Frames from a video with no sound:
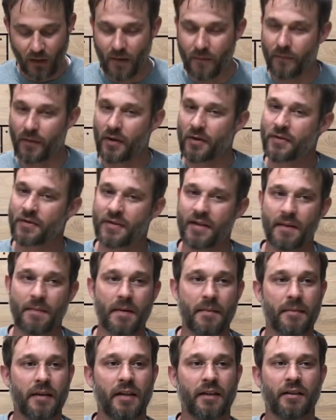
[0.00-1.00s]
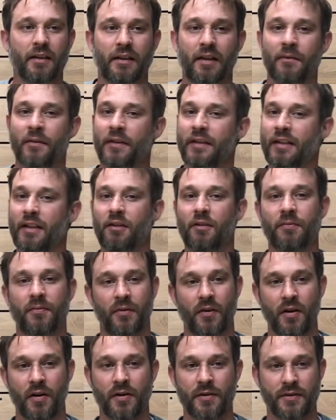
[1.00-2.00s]
First sip, I'm getting like a vanilla
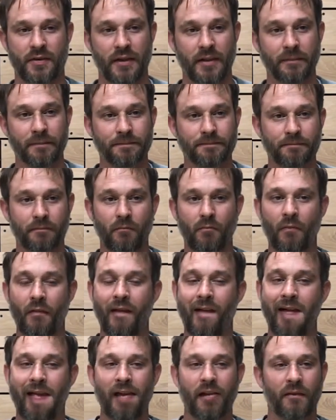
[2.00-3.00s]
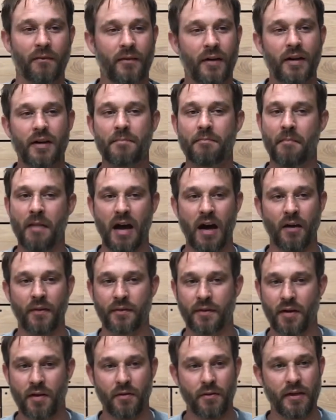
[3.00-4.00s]
frosting, very mouth
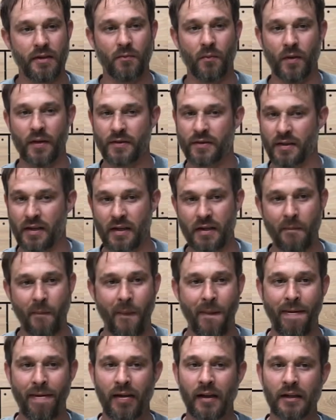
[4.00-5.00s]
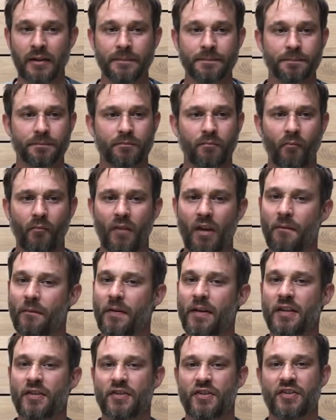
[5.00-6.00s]
coating whiskey.
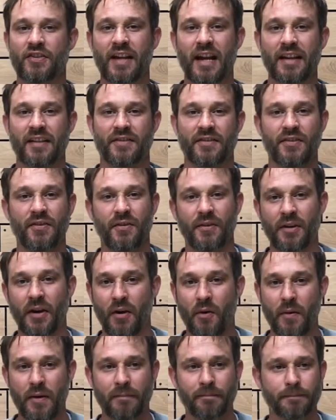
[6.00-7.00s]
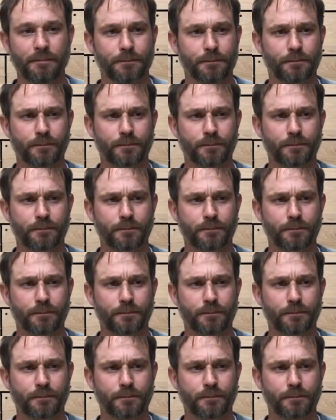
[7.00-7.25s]
Finish is kind of still going.